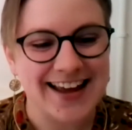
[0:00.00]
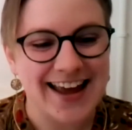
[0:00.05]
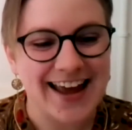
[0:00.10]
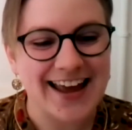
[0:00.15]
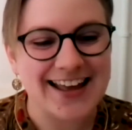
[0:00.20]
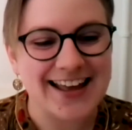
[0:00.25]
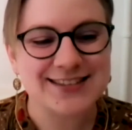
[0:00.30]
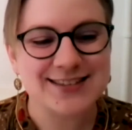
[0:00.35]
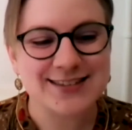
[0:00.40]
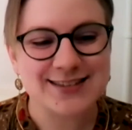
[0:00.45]

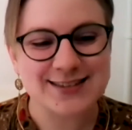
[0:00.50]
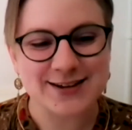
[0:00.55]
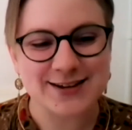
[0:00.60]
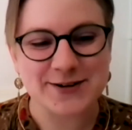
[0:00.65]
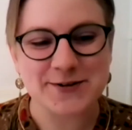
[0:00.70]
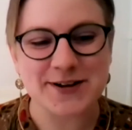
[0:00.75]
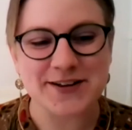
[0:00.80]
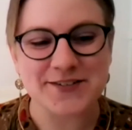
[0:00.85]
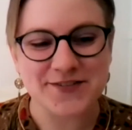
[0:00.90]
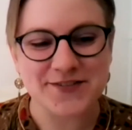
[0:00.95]
And
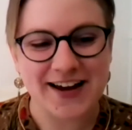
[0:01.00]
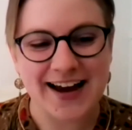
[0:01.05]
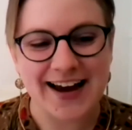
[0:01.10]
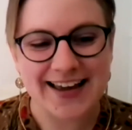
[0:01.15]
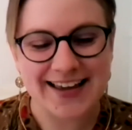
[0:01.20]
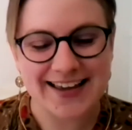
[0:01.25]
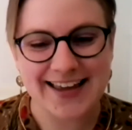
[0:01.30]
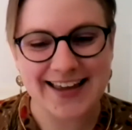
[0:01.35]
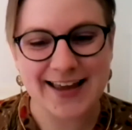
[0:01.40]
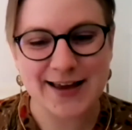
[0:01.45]
so if
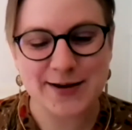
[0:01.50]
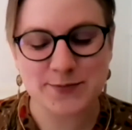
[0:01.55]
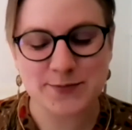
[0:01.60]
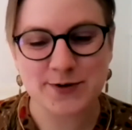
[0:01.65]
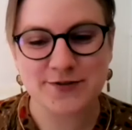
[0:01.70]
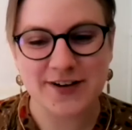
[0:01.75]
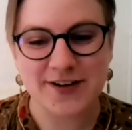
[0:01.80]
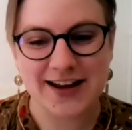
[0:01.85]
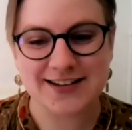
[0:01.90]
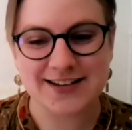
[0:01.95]
I can't
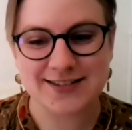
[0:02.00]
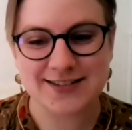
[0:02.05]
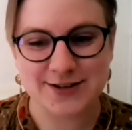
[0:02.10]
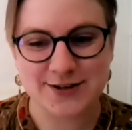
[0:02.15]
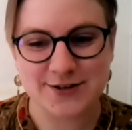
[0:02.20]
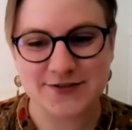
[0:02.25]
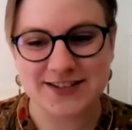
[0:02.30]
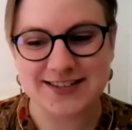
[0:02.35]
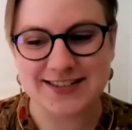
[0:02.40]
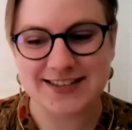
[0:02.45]
provide a
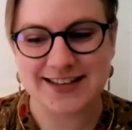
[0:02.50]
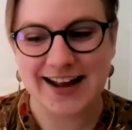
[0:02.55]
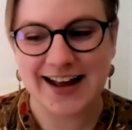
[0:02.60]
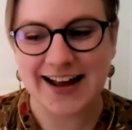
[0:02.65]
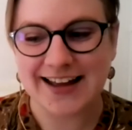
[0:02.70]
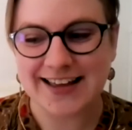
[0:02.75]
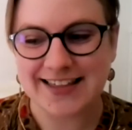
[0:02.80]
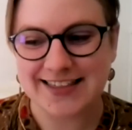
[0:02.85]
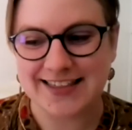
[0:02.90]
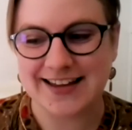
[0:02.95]
service that
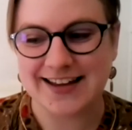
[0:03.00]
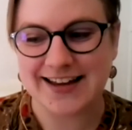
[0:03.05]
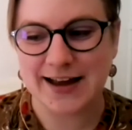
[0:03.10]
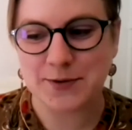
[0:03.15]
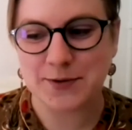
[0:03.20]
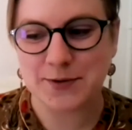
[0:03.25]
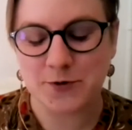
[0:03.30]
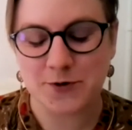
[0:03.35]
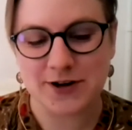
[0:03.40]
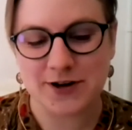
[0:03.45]
I think
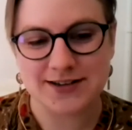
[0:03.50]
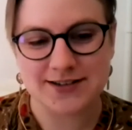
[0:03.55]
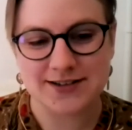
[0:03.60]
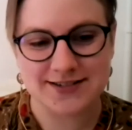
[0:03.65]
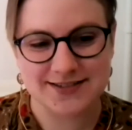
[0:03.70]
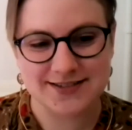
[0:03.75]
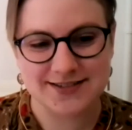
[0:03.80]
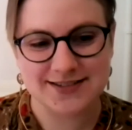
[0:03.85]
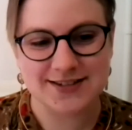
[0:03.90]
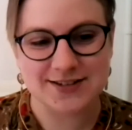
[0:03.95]
I'm going
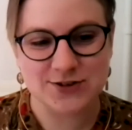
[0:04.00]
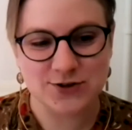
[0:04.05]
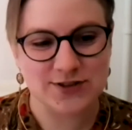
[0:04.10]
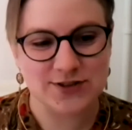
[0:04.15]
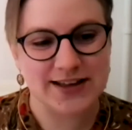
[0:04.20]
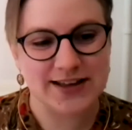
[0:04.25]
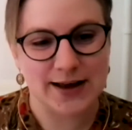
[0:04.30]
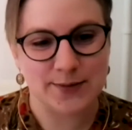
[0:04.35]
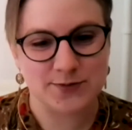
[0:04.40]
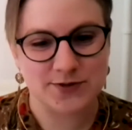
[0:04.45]
to do
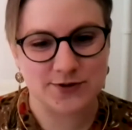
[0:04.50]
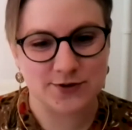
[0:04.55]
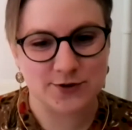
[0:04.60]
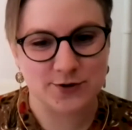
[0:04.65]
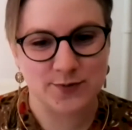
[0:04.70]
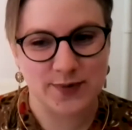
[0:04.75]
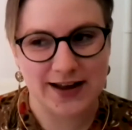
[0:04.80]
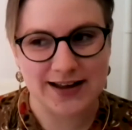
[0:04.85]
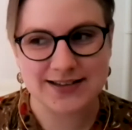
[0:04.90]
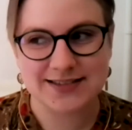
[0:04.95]
the
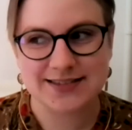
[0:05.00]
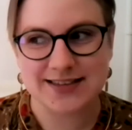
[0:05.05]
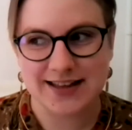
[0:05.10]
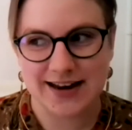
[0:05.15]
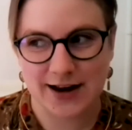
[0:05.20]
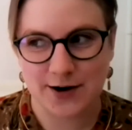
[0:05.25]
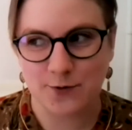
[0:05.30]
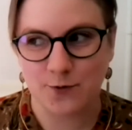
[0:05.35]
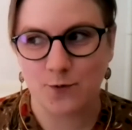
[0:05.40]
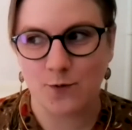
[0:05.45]
absolute best, then
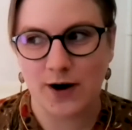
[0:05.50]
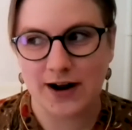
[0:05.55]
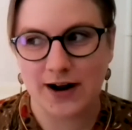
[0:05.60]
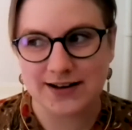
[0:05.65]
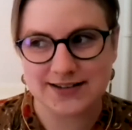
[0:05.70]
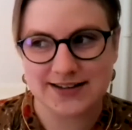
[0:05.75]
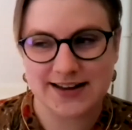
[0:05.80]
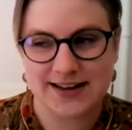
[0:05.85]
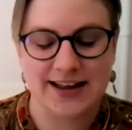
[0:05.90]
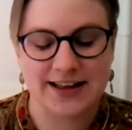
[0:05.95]
I want
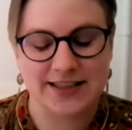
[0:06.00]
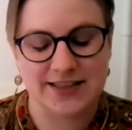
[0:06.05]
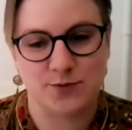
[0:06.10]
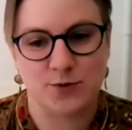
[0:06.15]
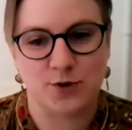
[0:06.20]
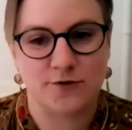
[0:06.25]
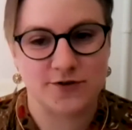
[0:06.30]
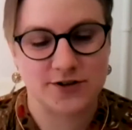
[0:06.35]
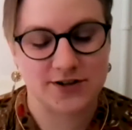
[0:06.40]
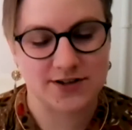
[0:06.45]
to hand them
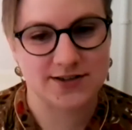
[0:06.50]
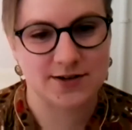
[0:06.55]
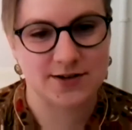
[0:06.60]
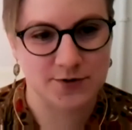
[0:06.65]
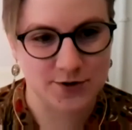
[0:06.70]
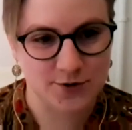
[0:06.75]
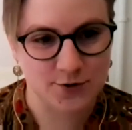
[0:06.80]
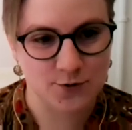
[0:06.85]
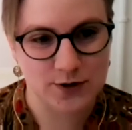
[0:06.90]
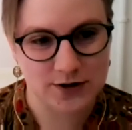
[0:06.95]
over to
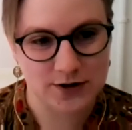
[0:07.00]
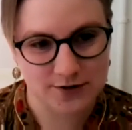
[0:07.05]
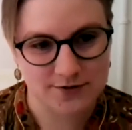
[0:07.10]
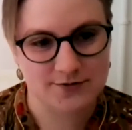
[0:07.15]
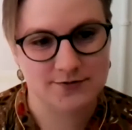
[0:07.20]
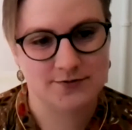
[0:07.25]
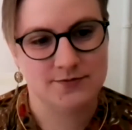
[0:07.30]
someone who will.